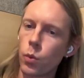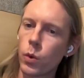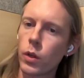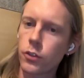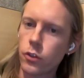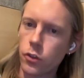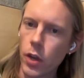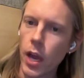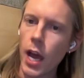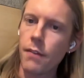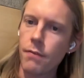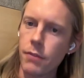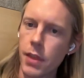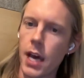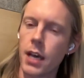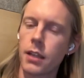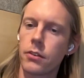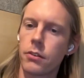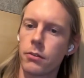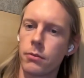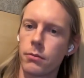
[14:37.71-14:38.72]
want to have
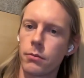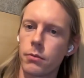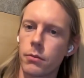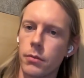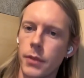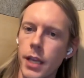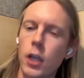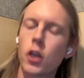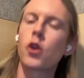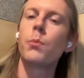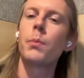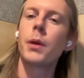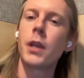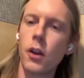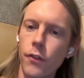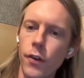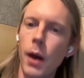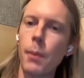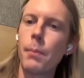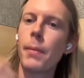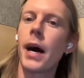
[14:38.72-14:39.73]
that. That could be
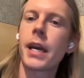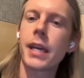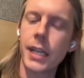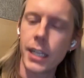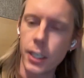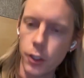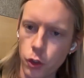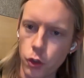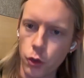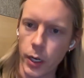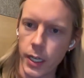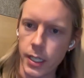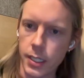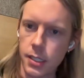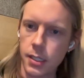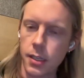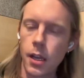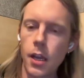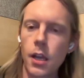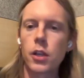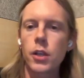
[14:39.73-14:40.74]
about my interest.
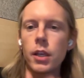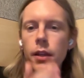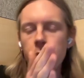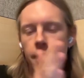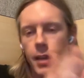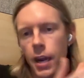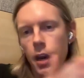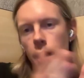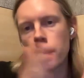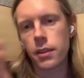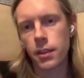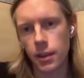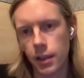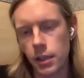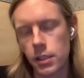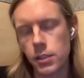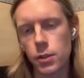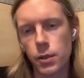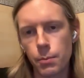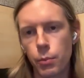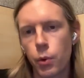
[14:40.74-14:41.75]
And that I think is
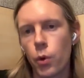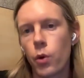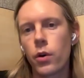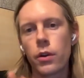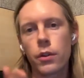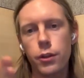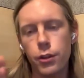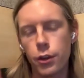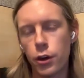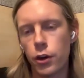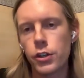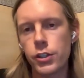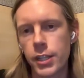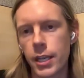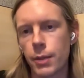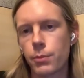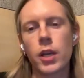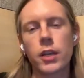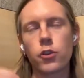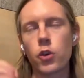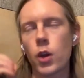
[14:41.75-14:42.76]
the important third
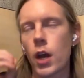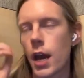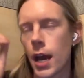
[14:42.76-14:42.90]
step, that you